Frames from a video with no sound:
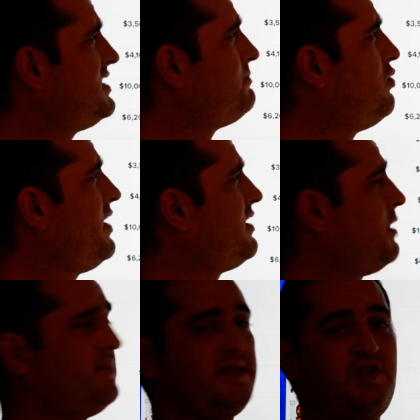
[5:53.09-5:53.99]
of the point
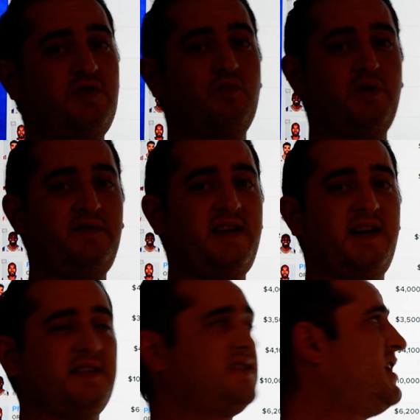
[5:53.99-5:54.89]
guard position really
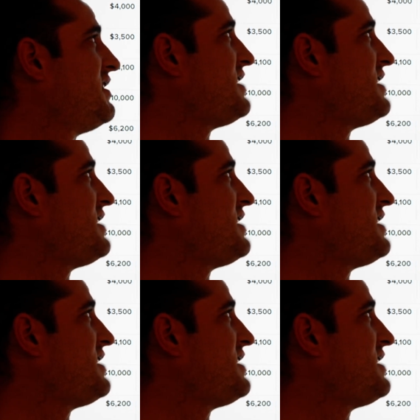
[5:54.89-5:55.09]
kind of sucks.